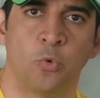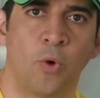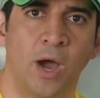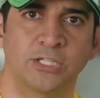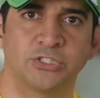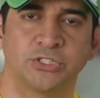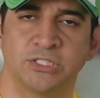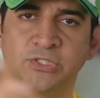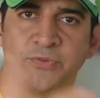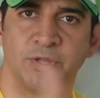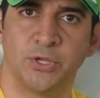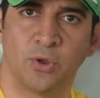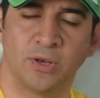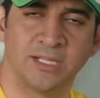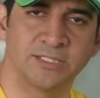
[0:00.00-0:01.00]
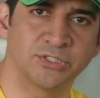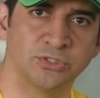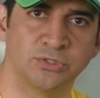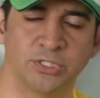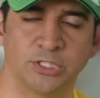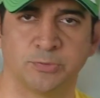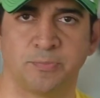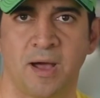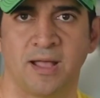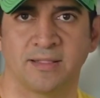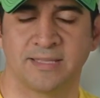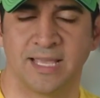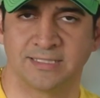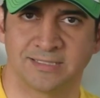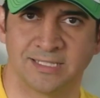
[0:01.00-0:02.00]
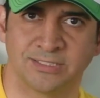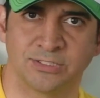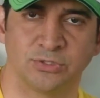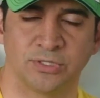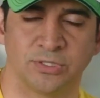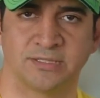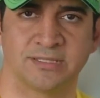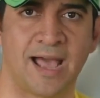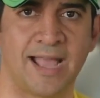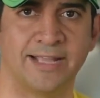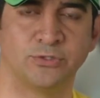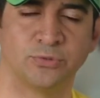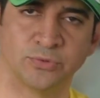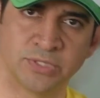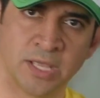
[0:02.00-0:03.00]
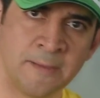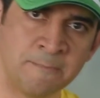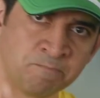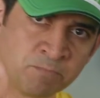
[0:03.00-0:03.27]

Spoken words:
watch this video, listen to this podcast, listen to this iTunes.